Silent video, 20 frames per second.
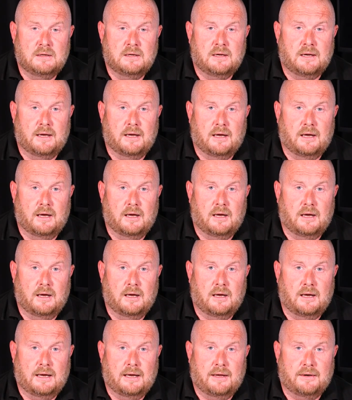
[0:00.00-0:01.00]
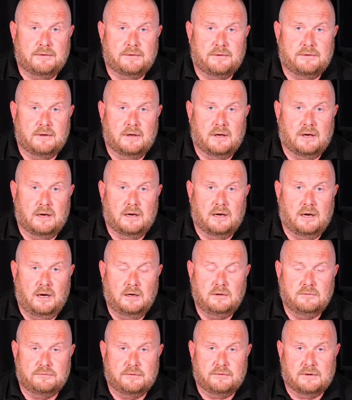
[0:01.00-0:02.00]
And
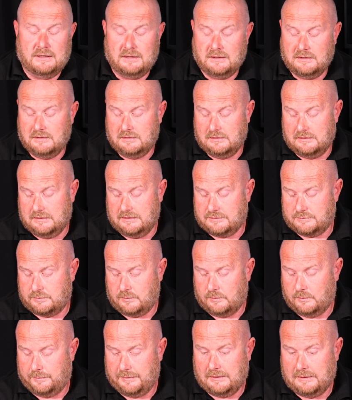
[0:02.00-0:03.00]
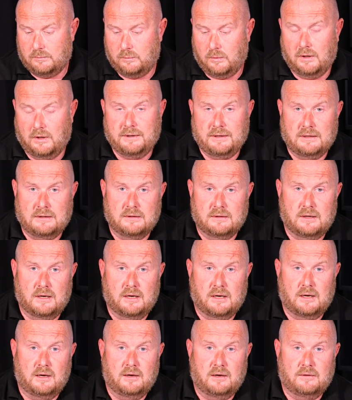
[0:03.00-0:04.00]
hopefully this will be one in
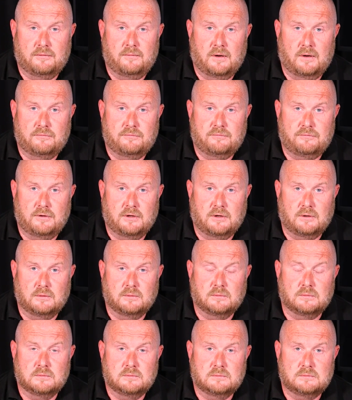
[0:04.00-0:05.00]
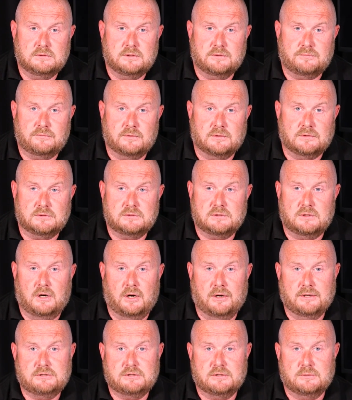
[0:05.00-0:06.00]
a few different
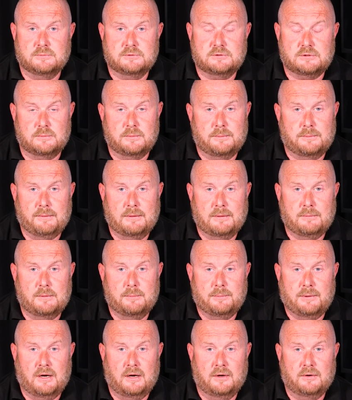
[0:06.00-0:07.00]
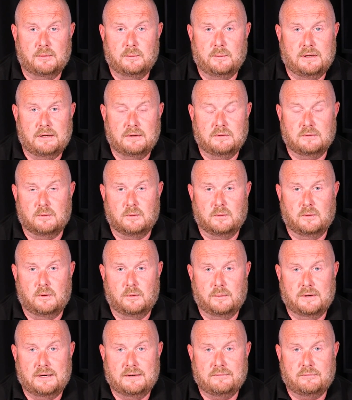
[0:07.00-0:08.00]
items that we maybe partner with or
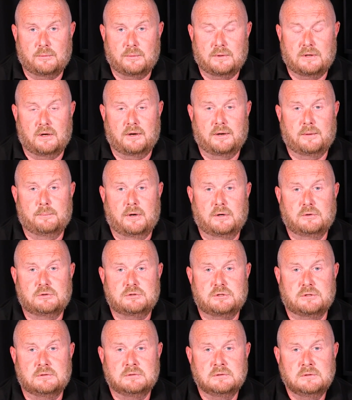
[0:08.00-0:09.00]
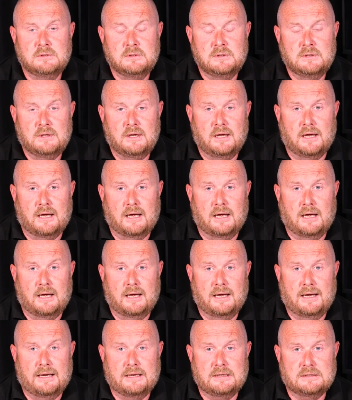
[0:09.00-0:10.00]
whatever with Light in Motion,
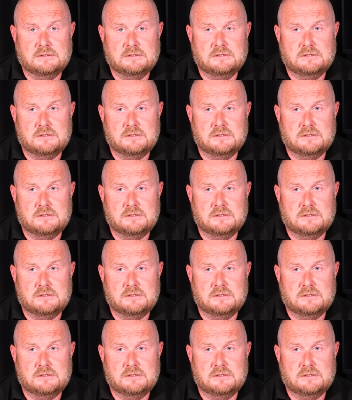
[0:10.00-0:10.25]
and